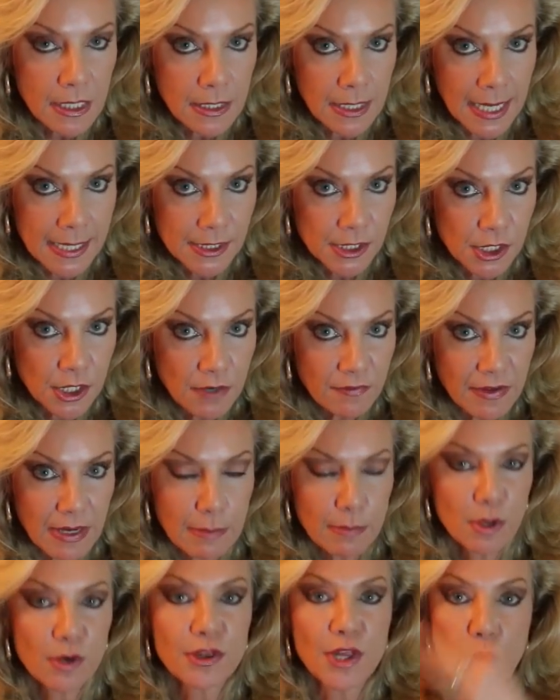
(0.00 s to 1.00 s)
last
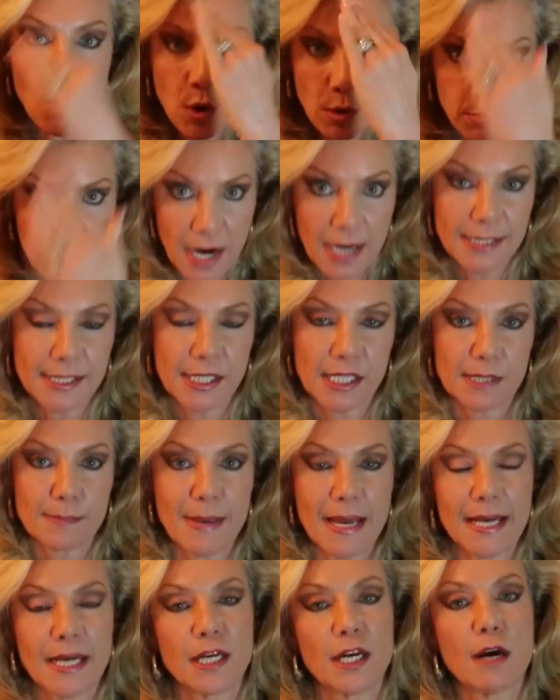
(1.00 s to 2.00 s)
November, the oil prices
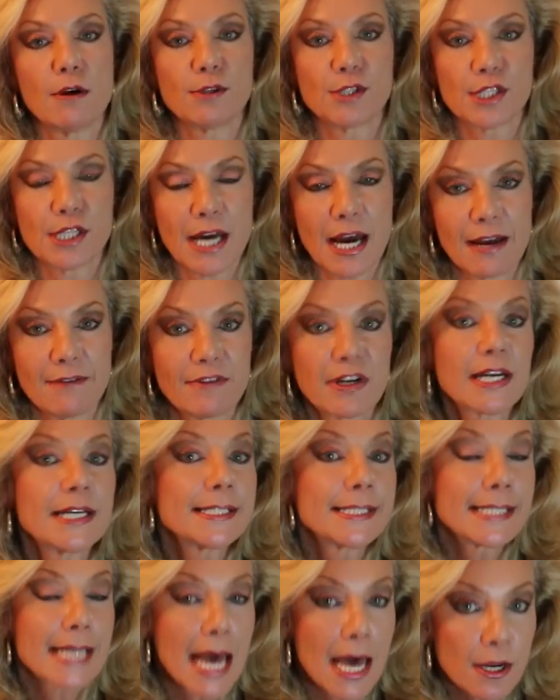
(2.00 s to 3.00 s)
made a nosedive,
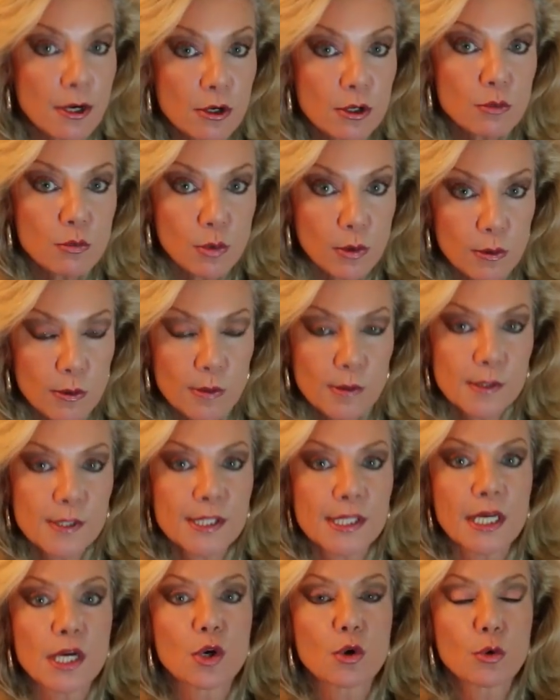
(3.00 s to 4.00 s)
because Saturn
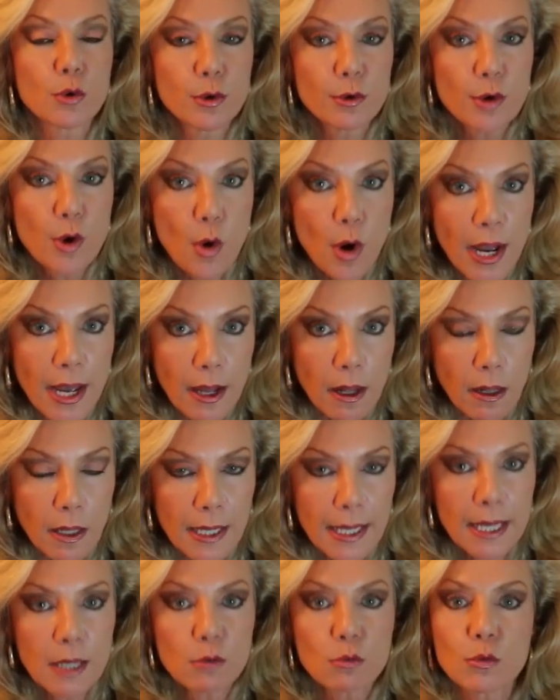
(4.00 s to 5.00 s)
rules crude
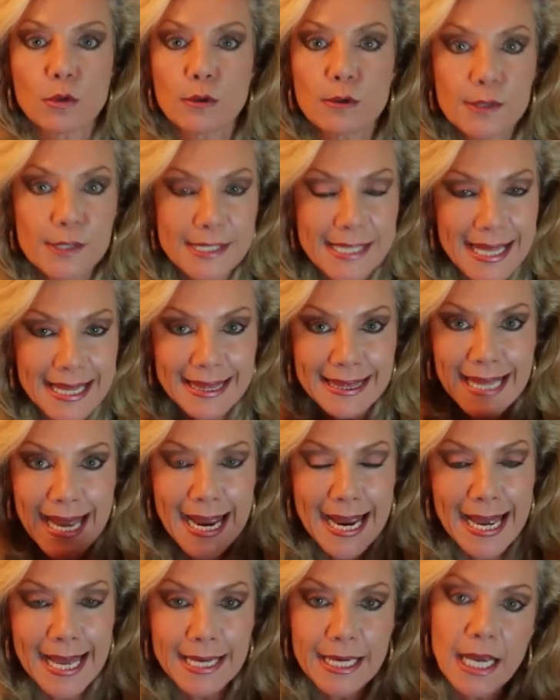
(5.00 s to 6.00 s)
oil. It rules
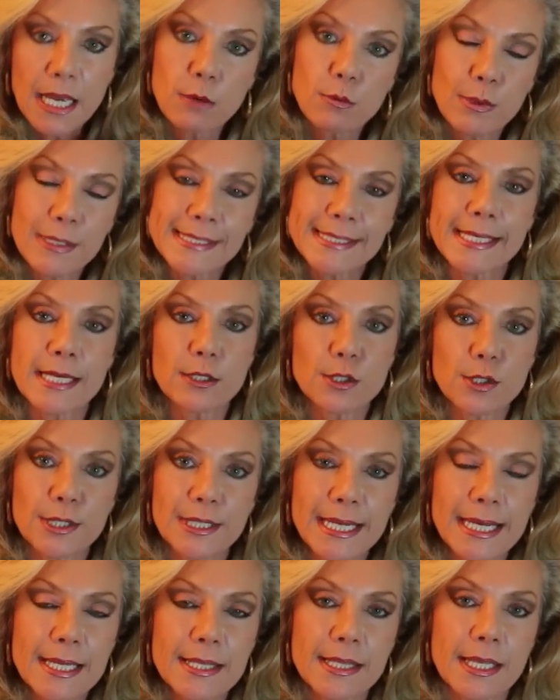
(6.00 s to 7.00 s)
land and what's
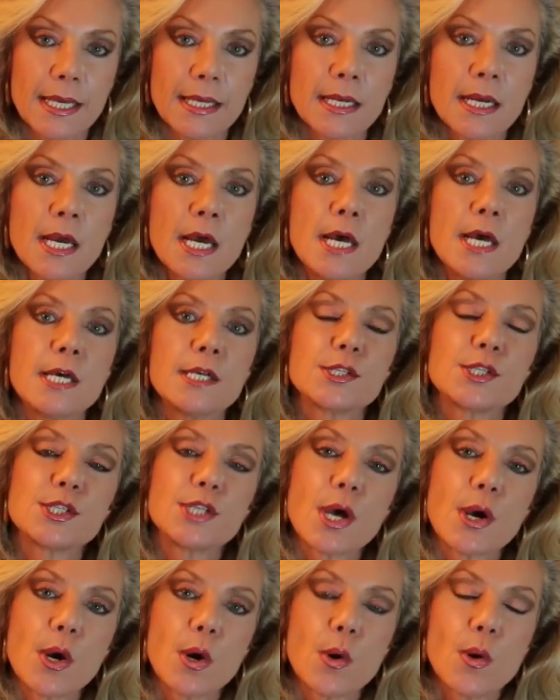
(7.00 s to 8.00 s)
underneath it.
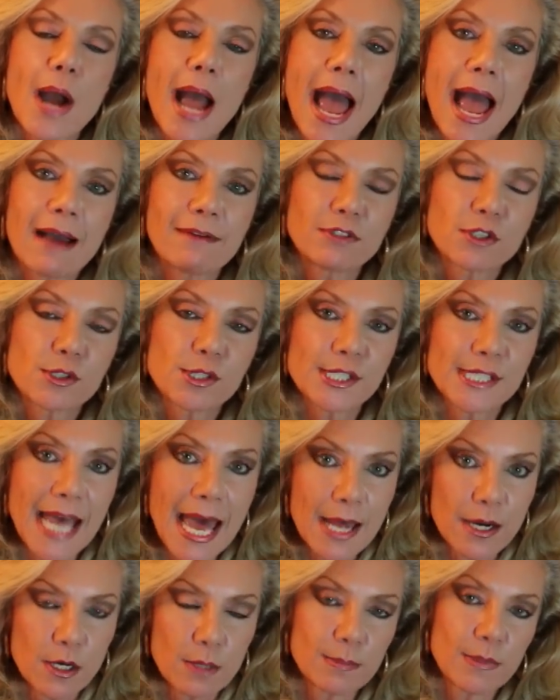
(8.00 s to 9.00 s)
So after
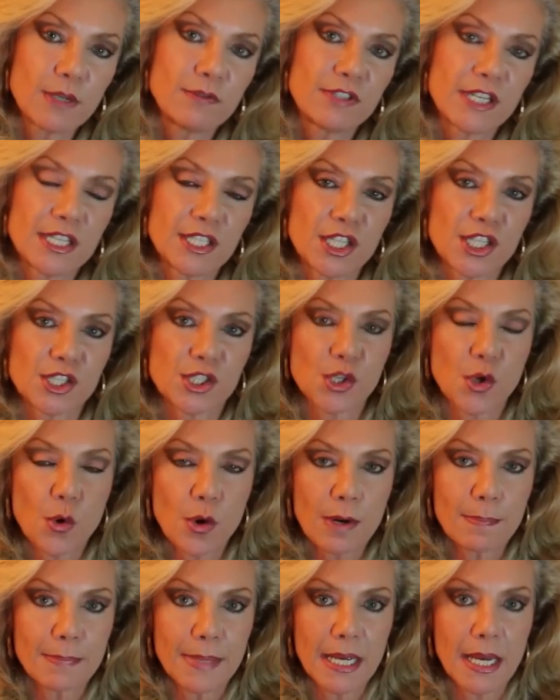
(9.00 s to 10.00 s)
Saturn moved into
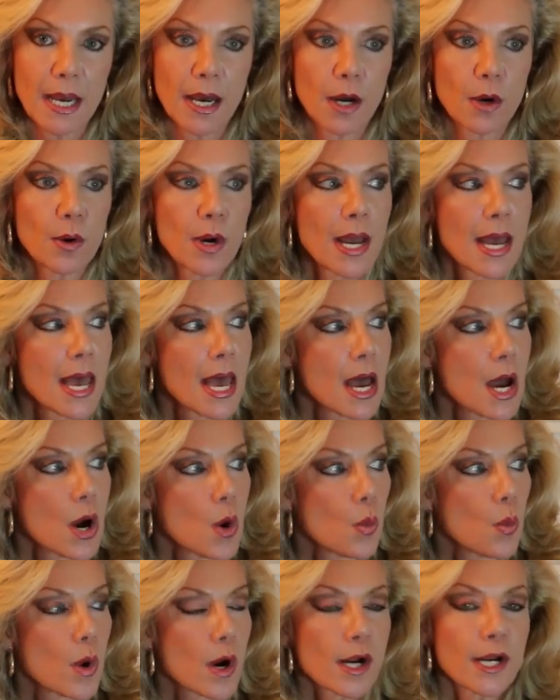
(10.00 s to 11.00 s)
Scorpio,
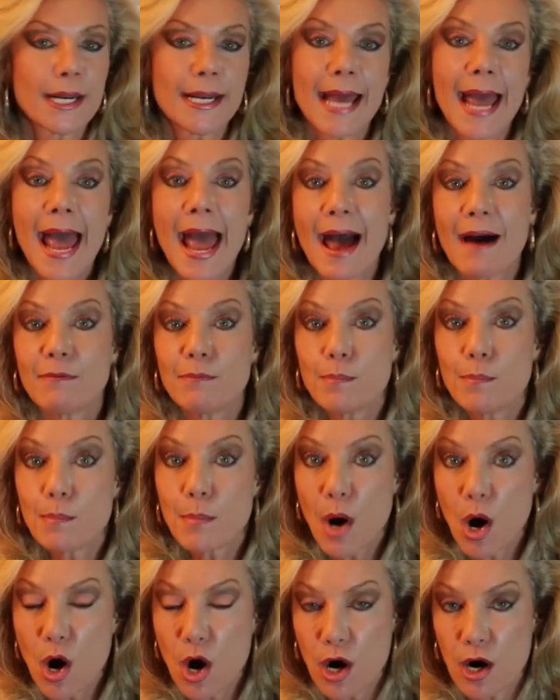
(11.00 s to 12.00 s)
we're going to have
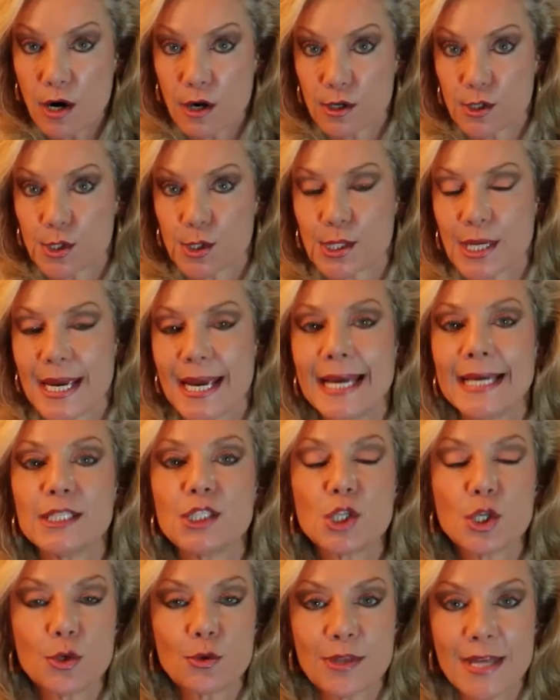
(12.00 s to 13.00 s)
Mars
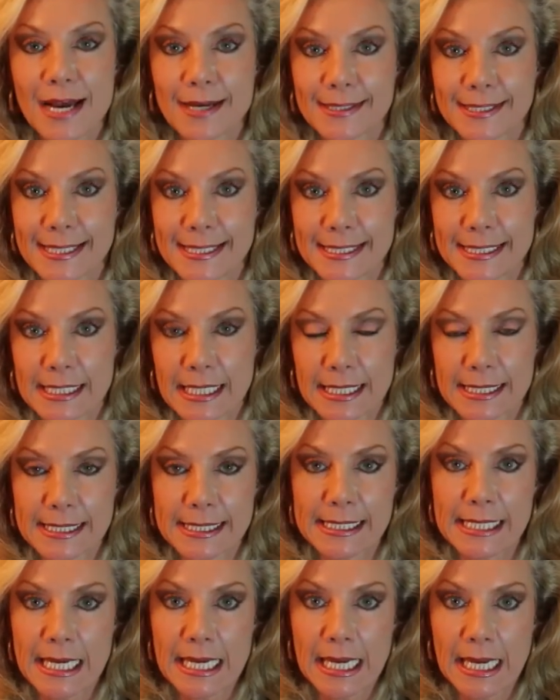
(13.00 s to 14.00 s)
in
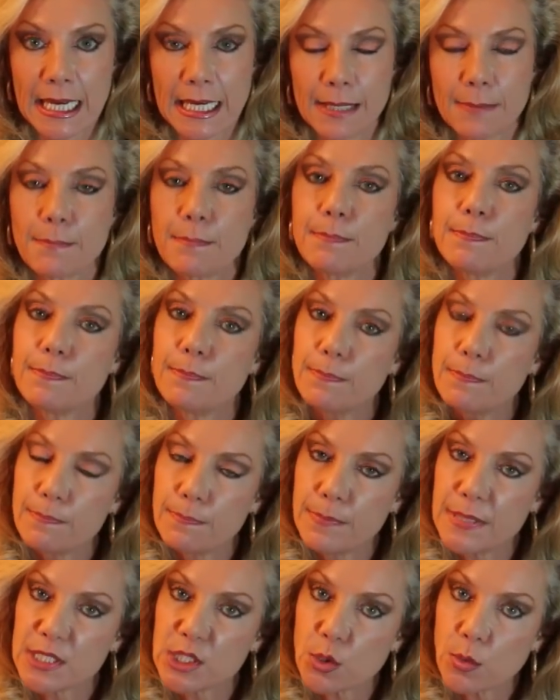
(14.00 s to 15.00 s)
2016,
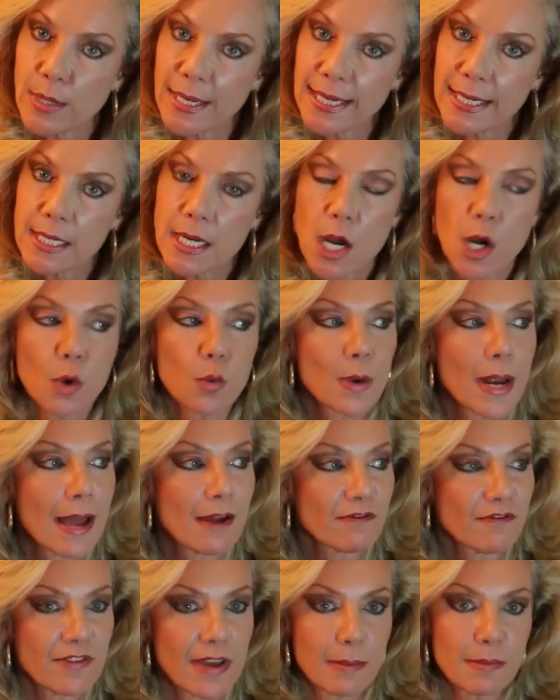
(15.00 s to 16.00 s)
between
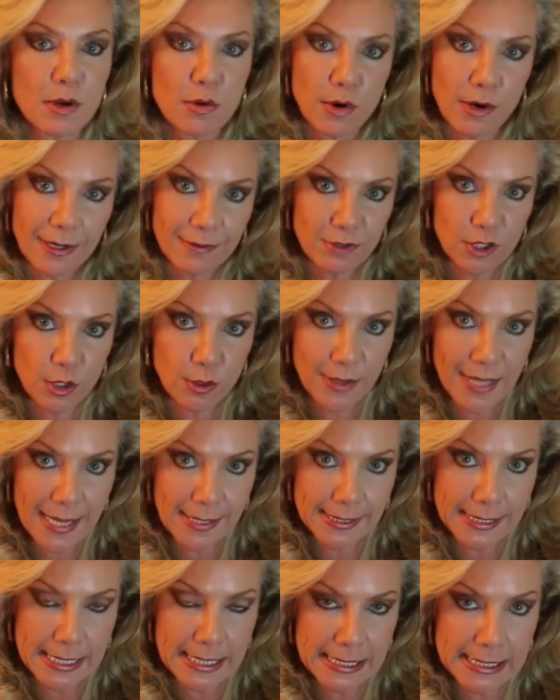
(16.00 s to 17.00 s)
around February of
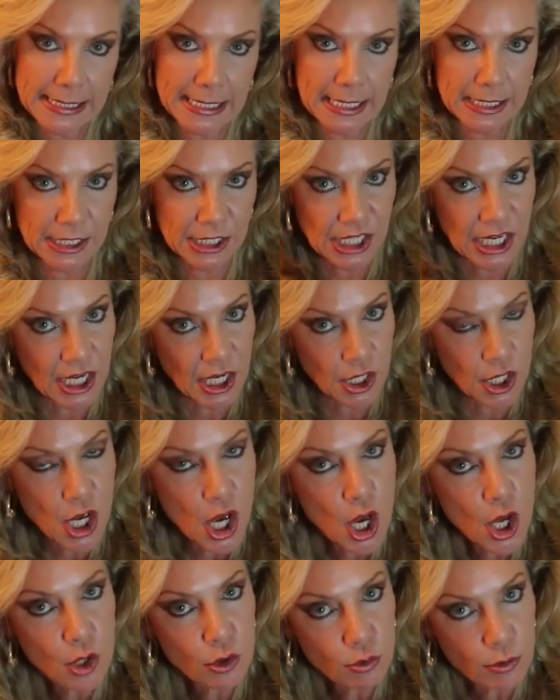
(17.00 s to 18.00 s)
2016
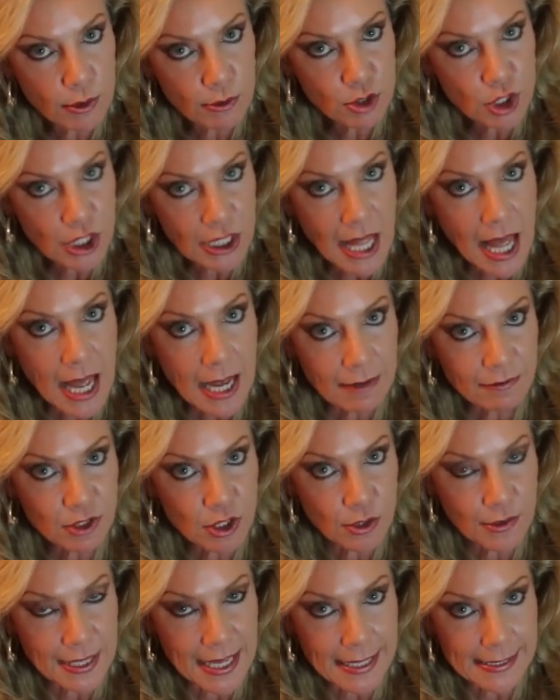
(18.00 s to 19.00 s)
through July of
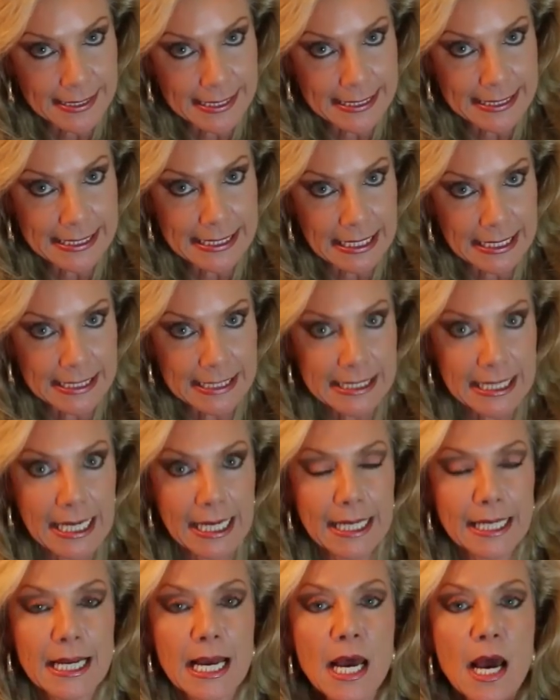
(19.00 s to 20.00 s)

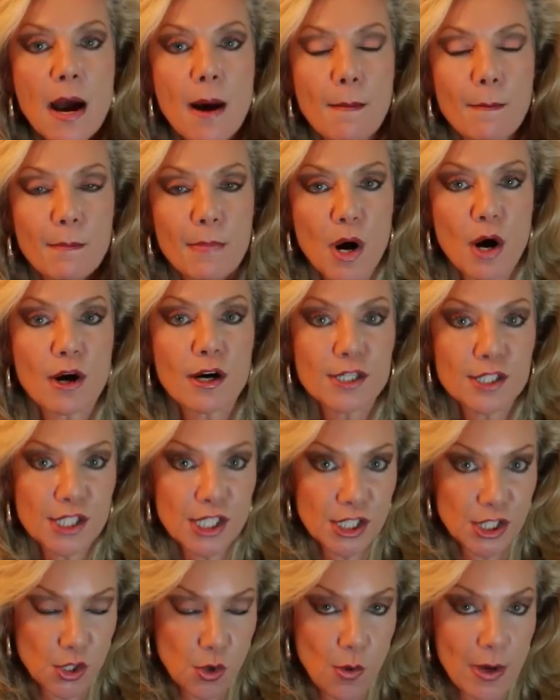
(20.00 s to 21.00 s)
2016,
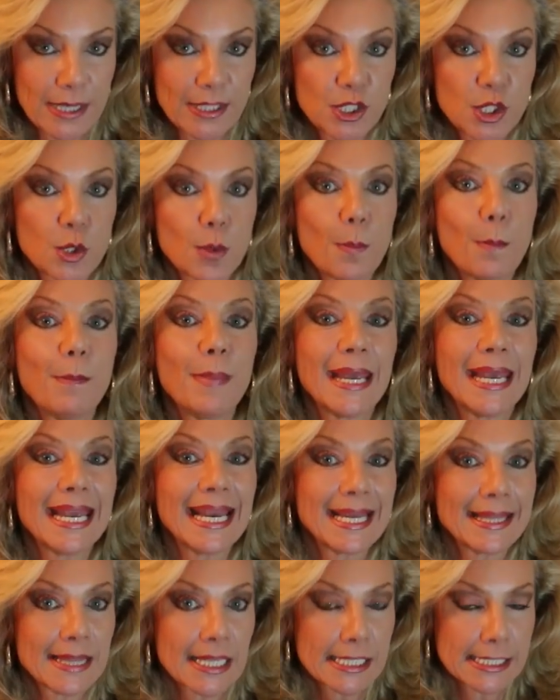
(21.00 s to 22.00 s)
Mars is going to be
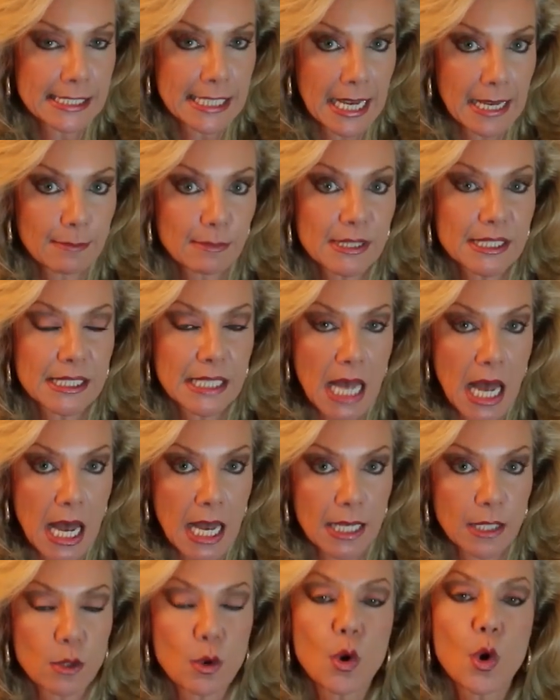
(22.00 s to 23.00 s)
in the same
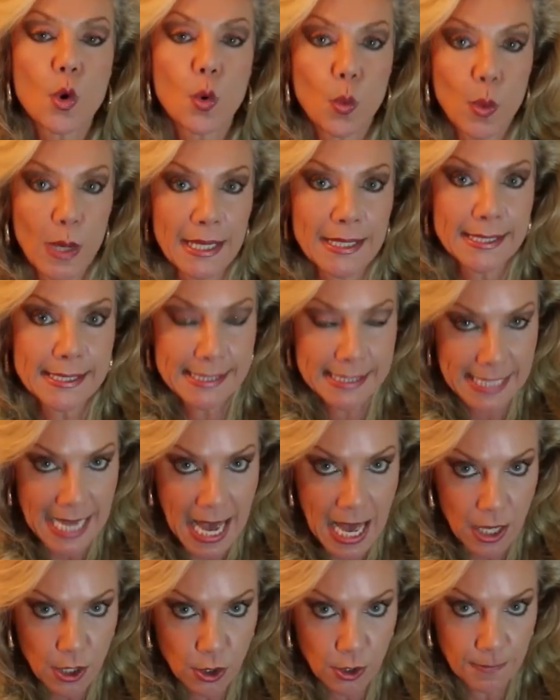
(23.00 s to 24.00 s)
sign with
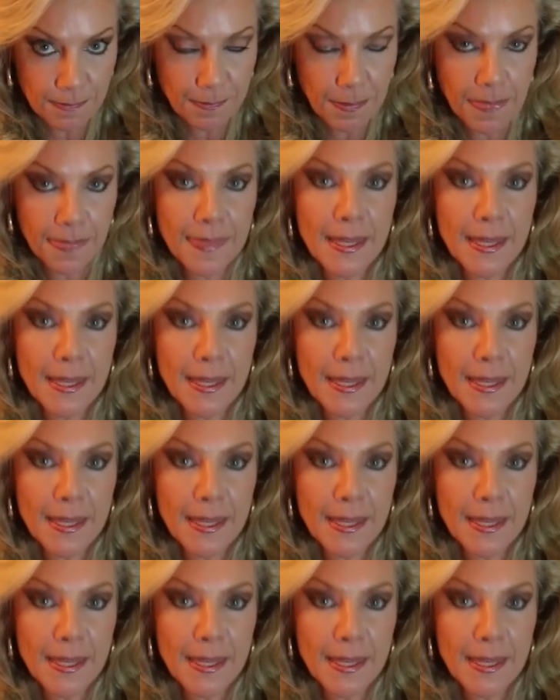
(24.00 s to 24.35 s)
Saturn.